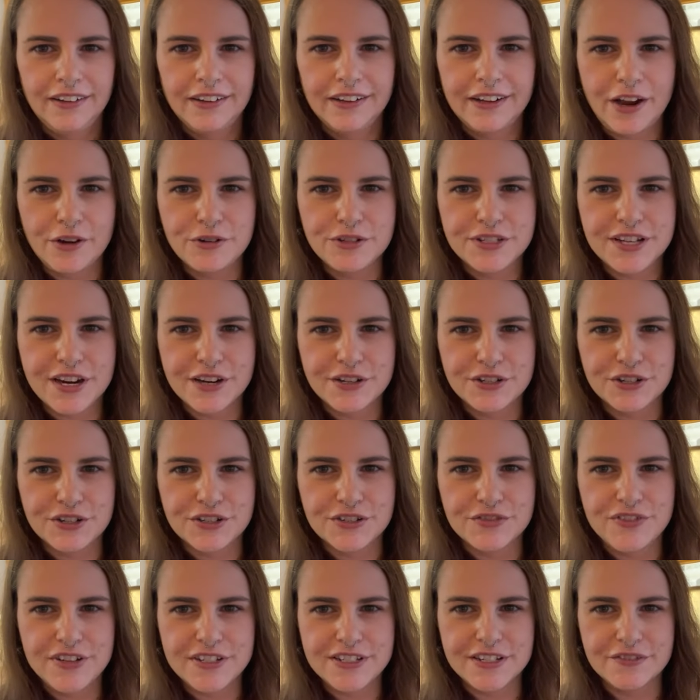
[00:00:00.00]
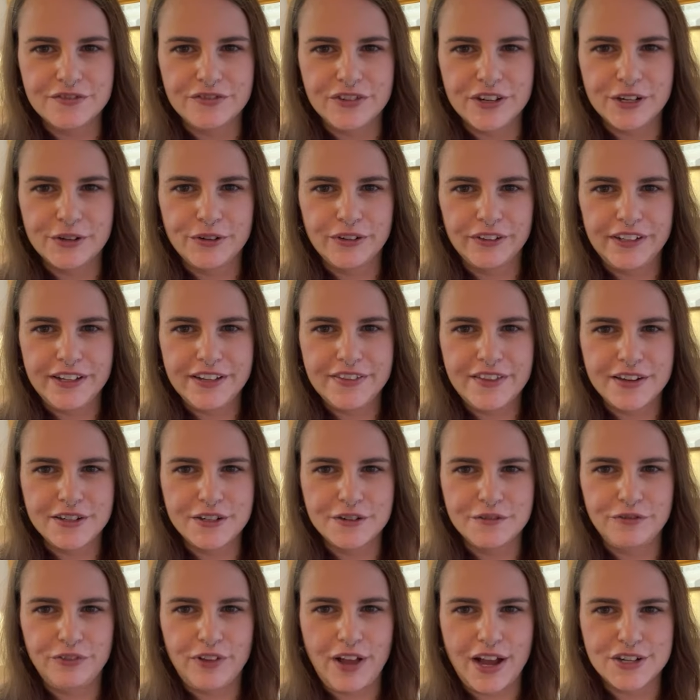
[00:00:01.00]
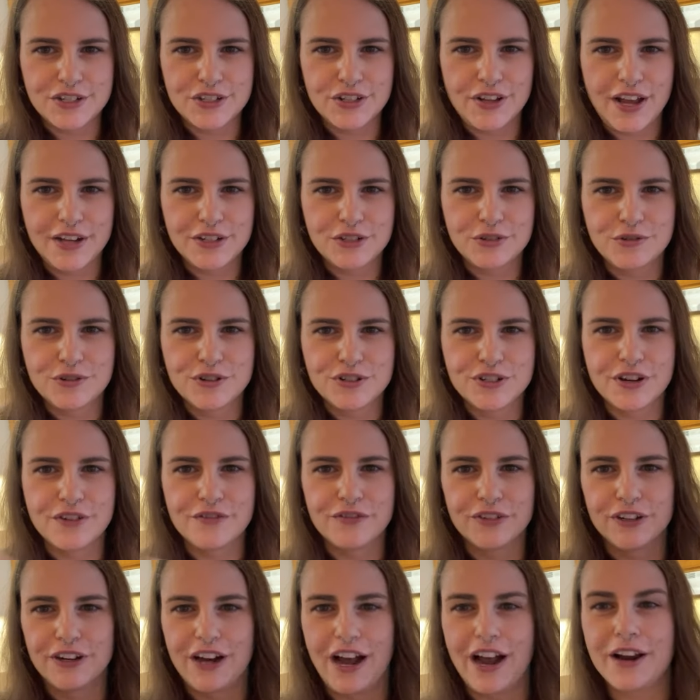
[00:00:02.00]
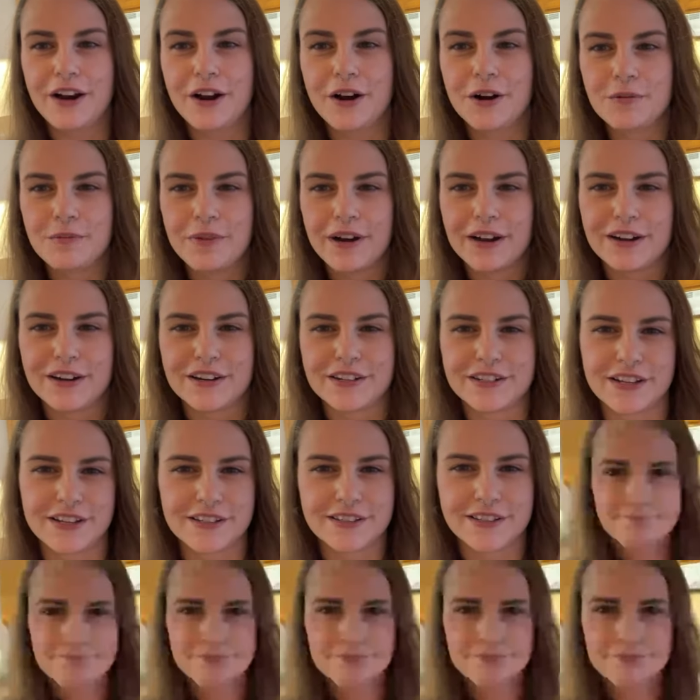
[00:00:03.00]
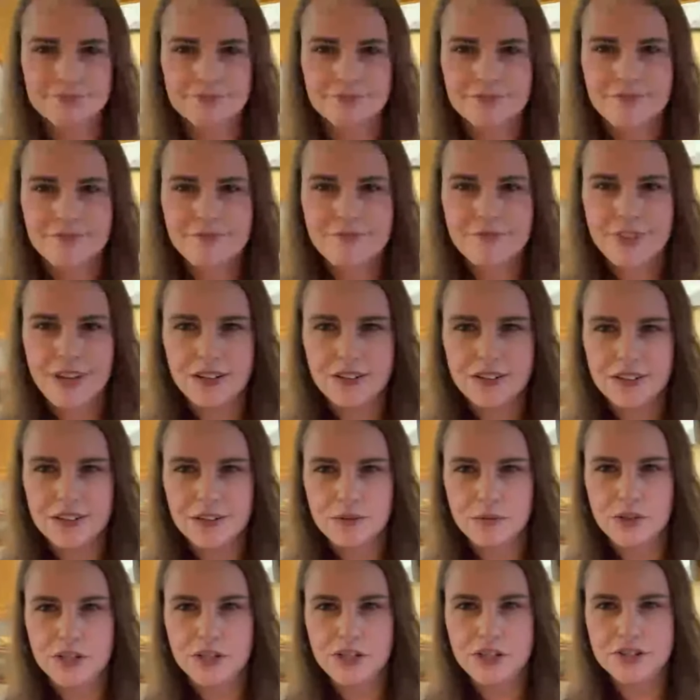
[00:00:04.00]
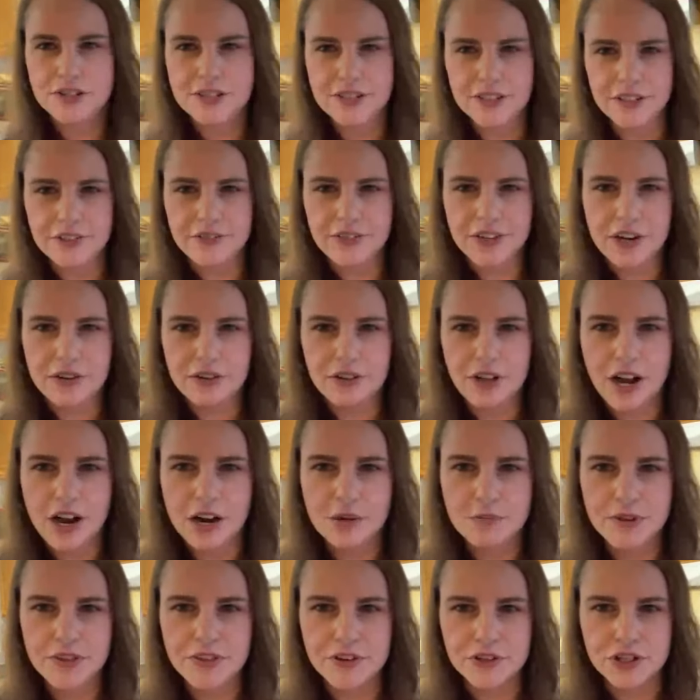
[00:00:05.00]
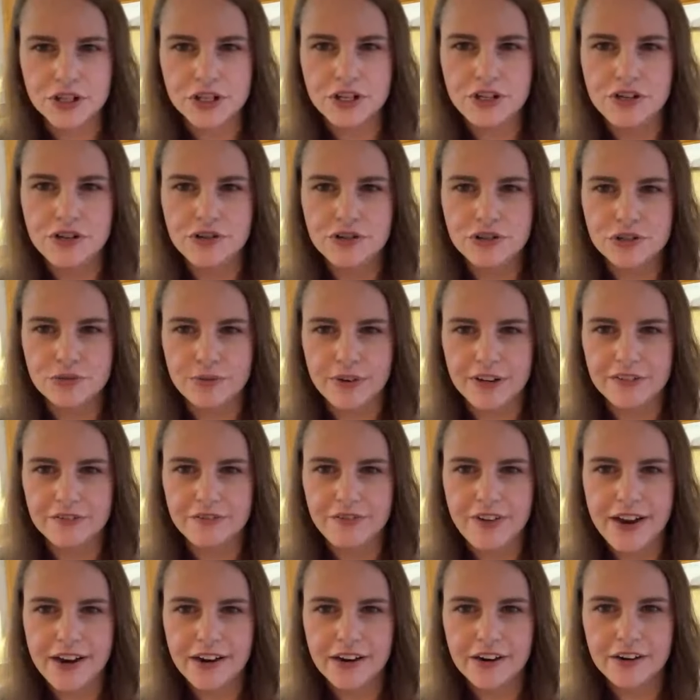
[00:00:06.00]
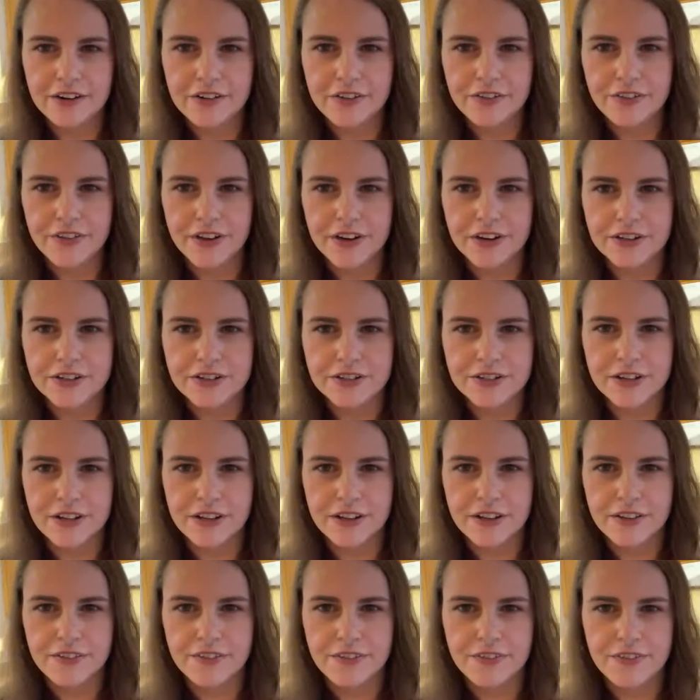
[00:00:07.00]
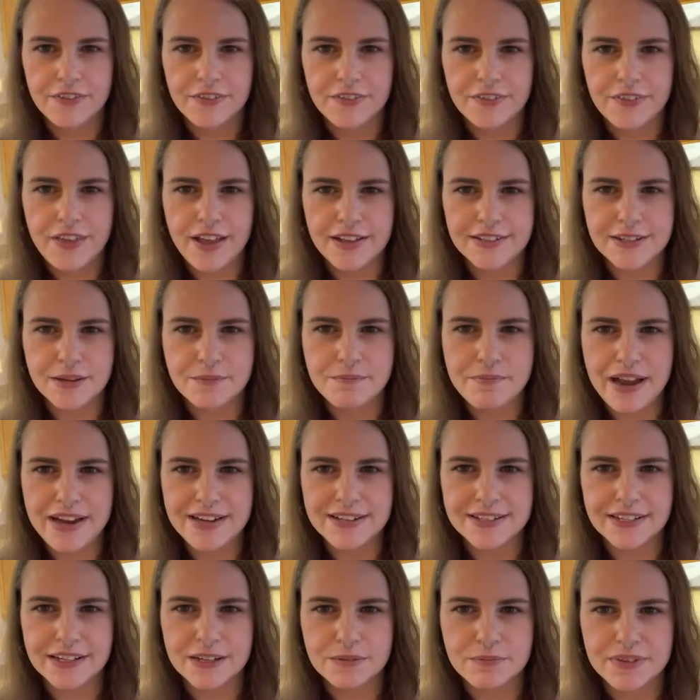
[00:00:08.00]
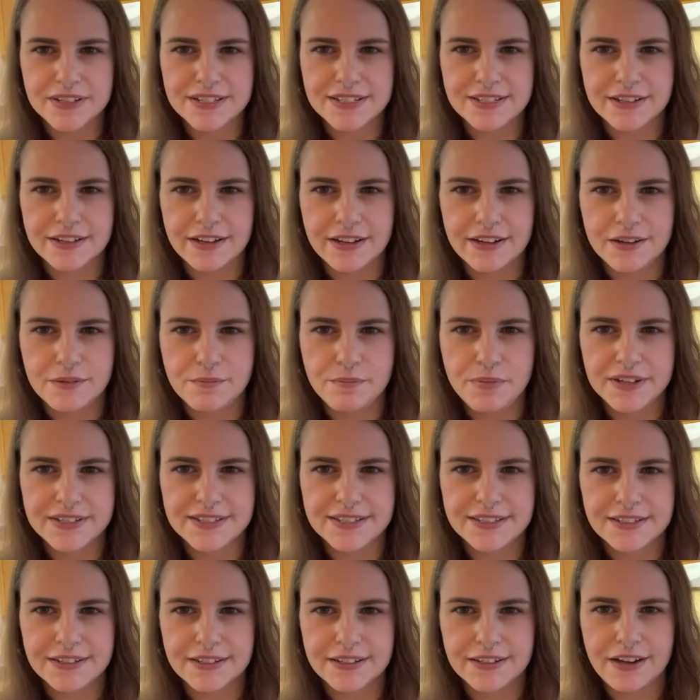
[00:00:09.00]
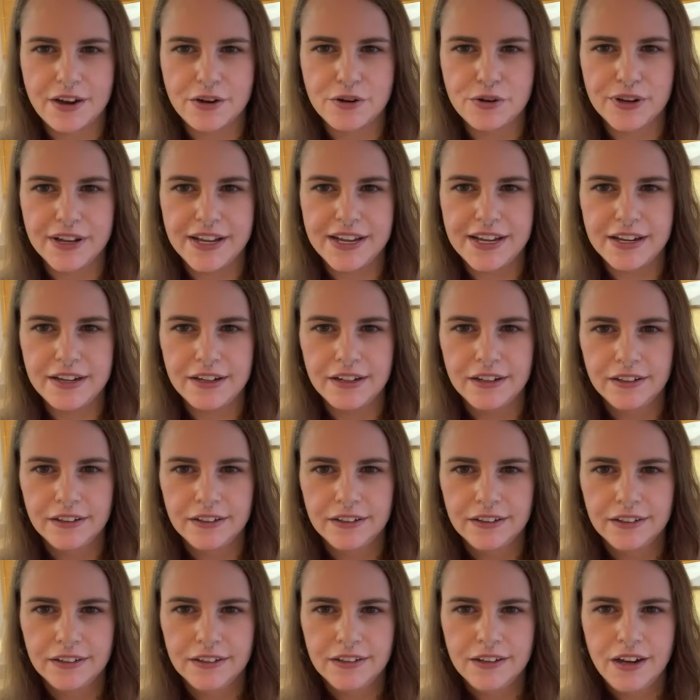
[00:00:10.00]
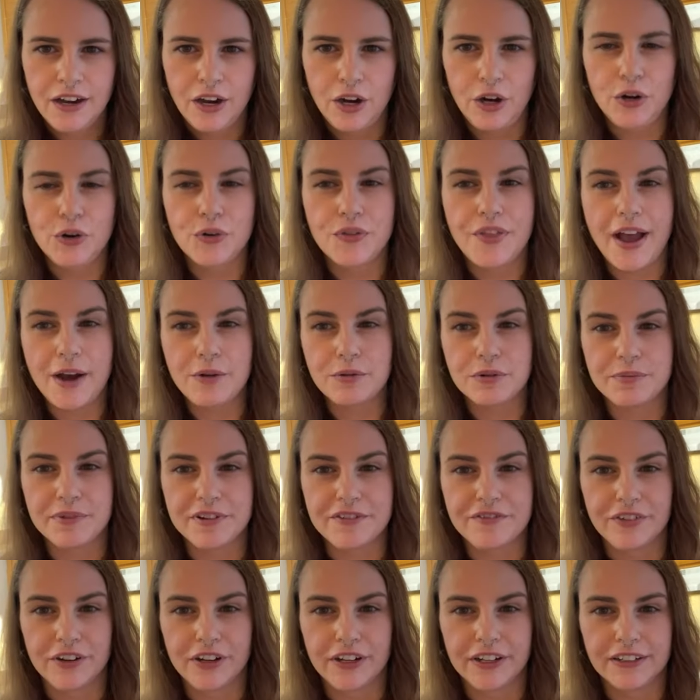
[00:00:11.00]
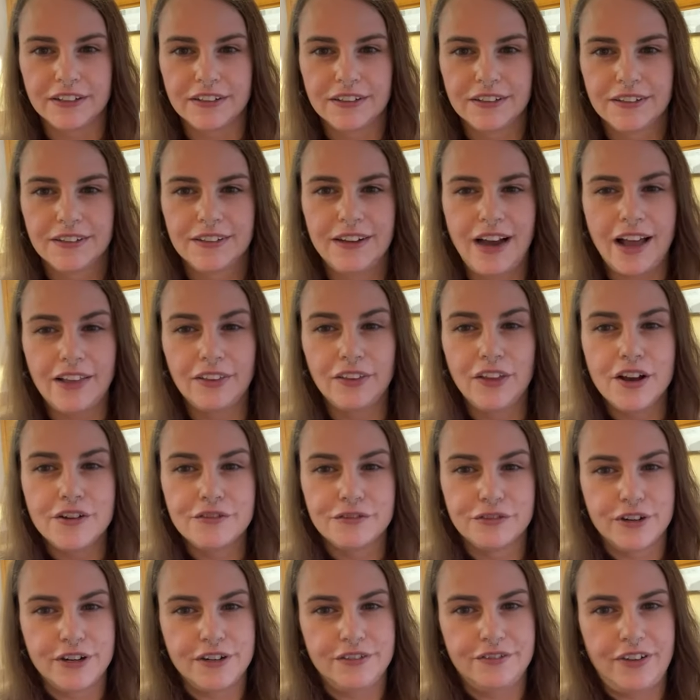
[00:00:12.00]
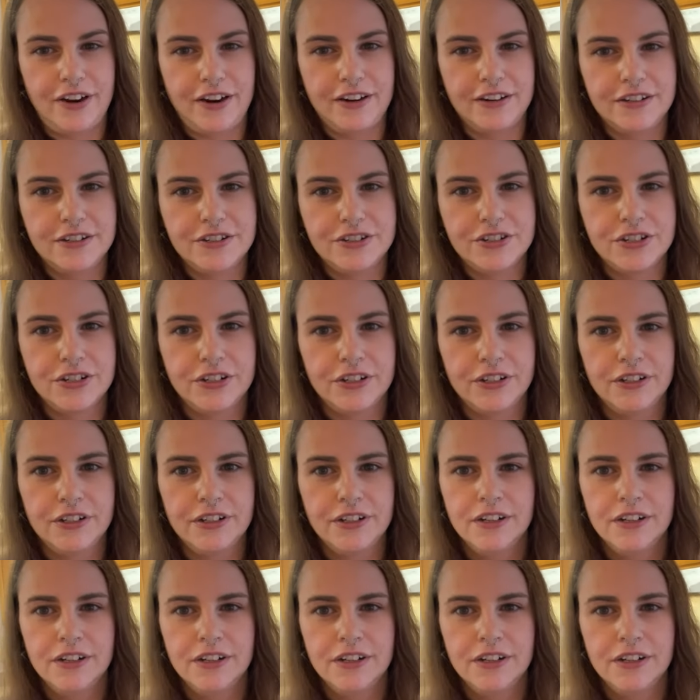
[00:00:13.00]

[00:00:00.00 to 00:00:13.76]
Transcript: Ghost hunters visit frequently. They do flashlight tours overnight. Oh my gosh, that sounds when you used to live in Oklahoma, there's a huge Ren Fair. There's that's amazing in Muskogee. Oh, that would be fun. I love Ren Fairs.